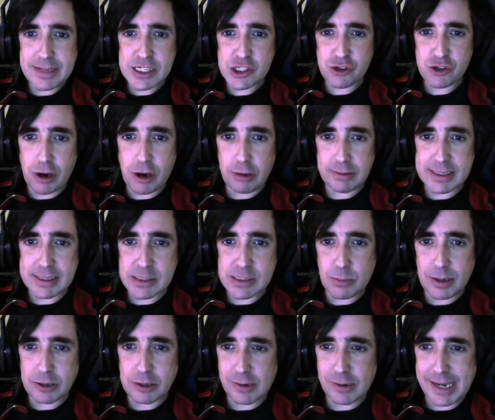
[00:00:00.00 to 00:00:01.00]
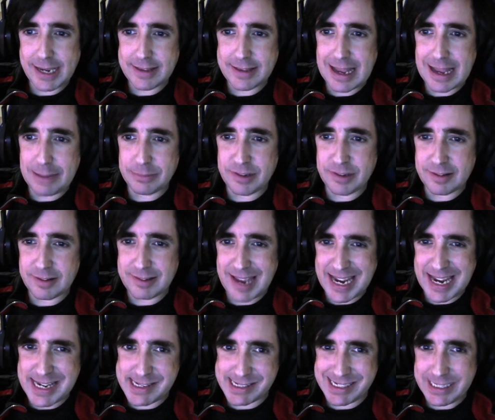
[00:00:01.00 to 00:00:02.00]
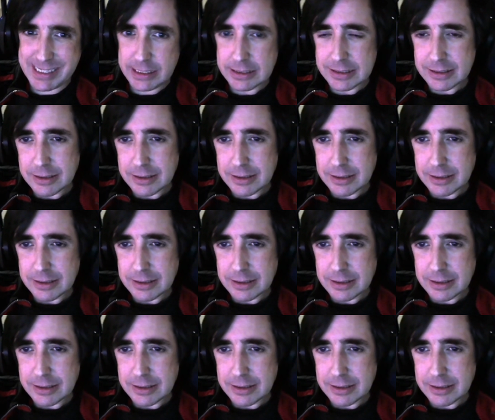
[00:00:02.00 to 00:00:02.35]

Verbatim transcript: This troll is the one who kidnapped Daisy